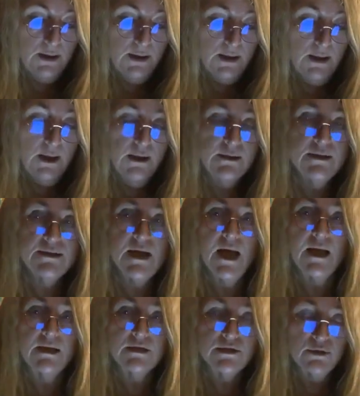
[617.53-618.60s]
and
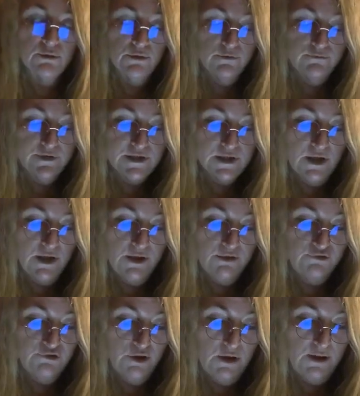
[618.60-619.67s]
debt on the
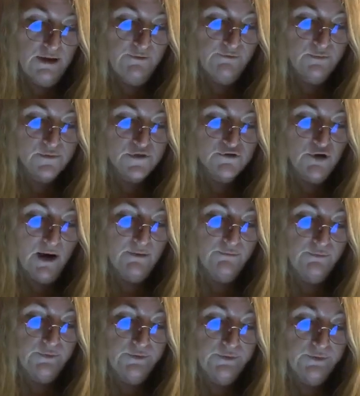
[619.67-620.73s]
return journey from
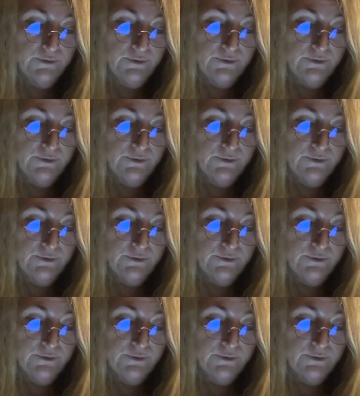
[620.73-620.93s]
Stratford,